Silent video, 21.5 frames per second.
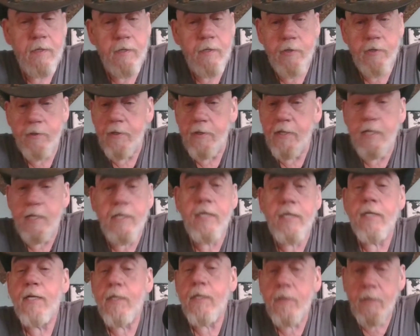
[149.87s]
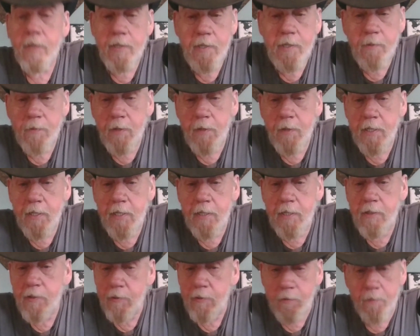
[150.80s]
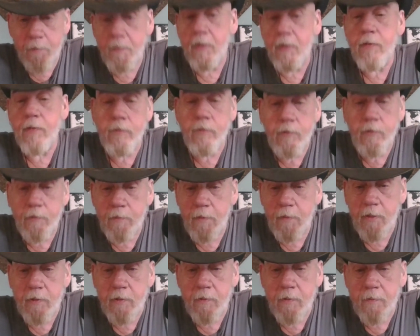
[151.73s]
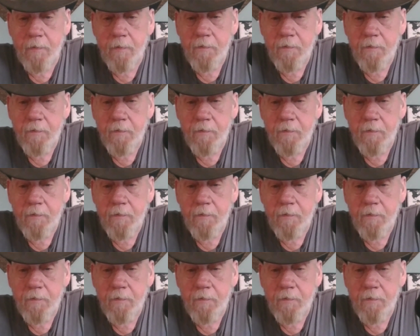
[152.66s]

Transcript: to get anything ready to oppose the bill.